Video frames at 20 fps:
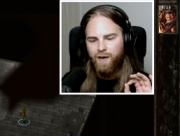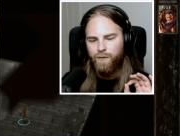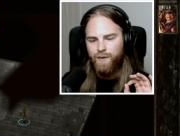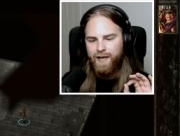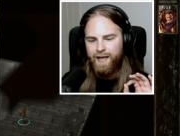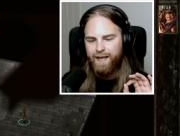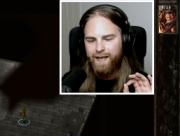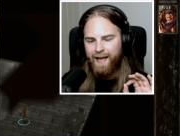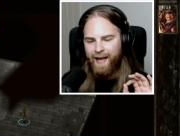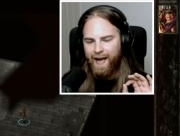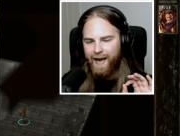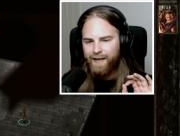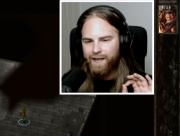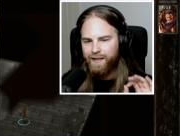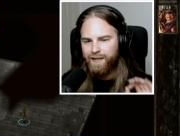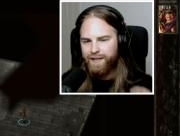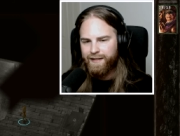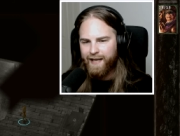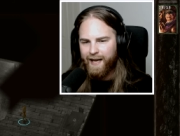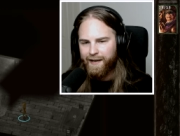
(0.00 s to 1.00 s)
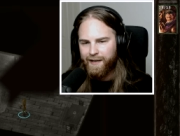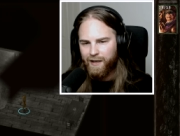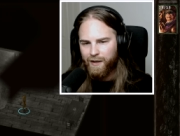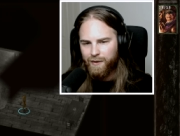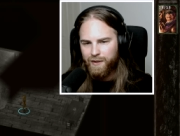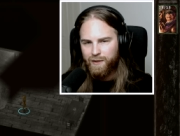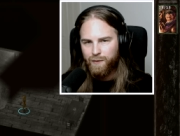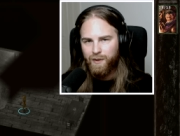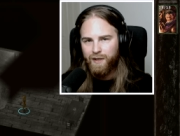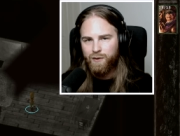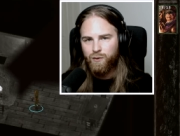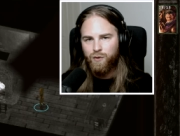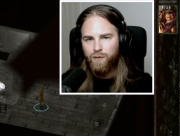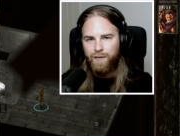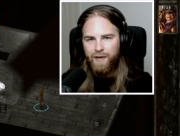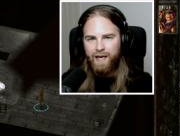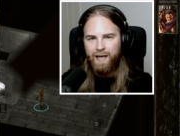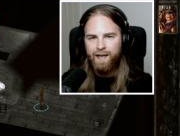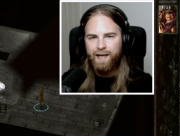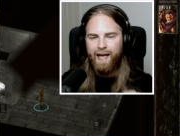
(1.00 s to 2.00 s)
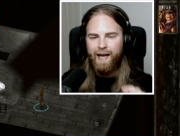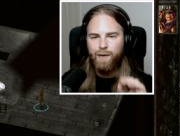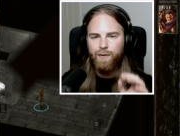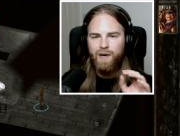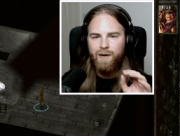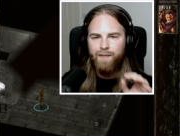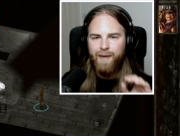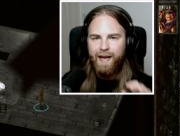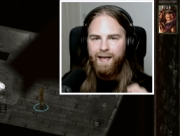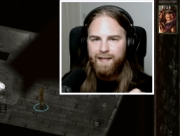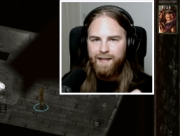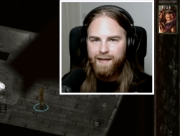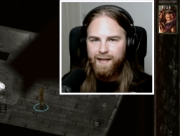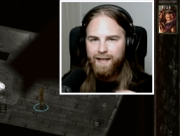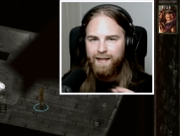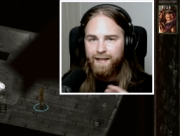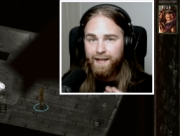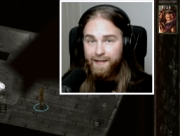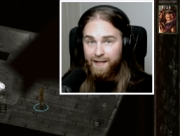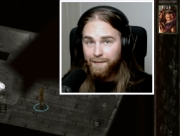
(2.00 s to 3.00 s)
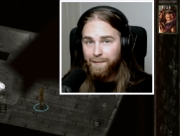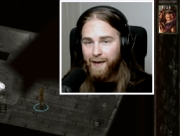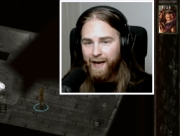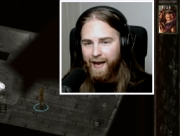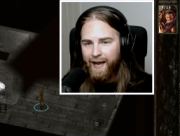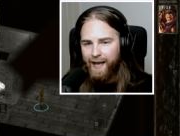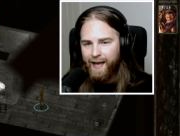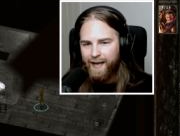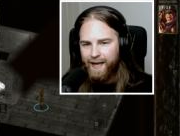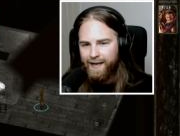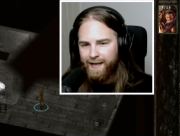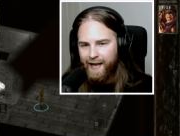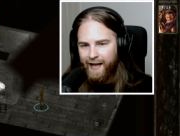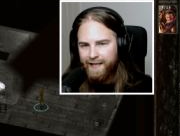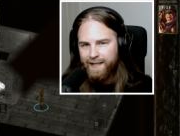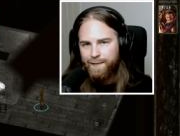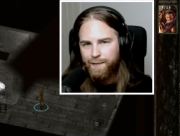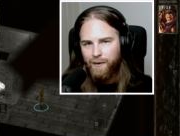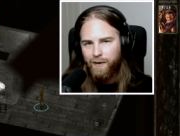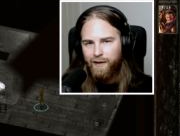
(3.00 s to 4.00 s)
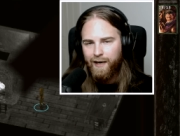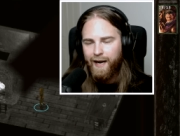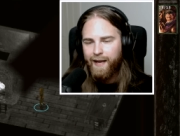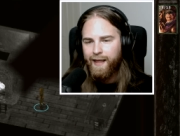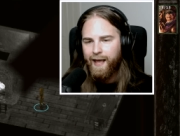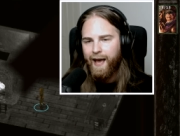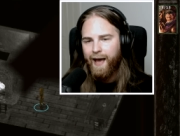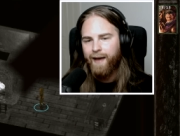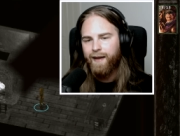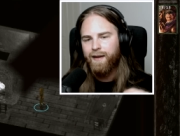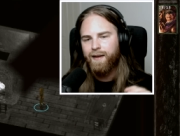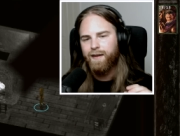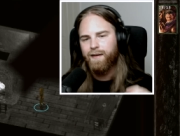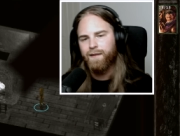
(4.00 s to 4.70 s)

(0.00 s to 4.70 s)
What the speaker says: we can hide in shadows, which will mean that we basically disappear in that spot right there.